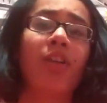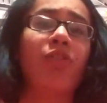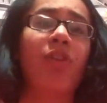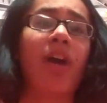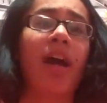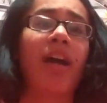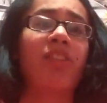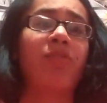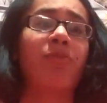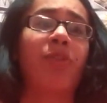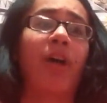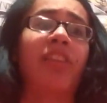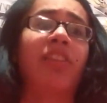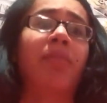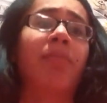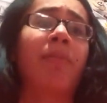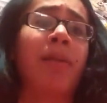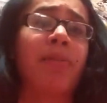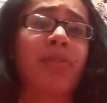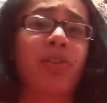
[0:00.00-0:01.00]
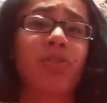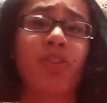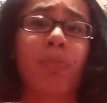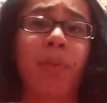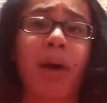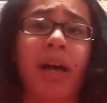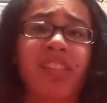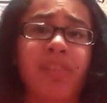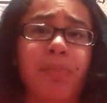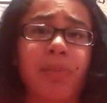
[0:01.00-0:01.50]
you guys thought that maybe there's a
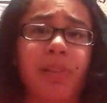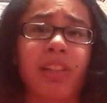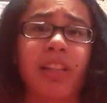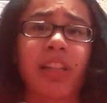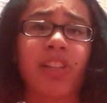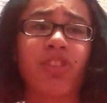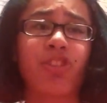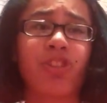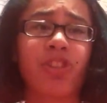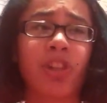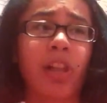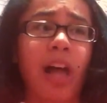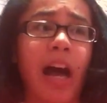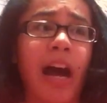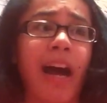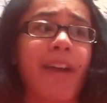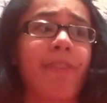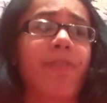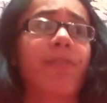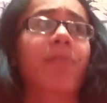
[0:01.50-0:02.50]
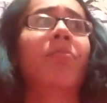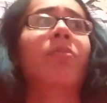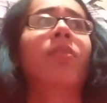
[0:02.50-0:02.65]
possibility that she's alive.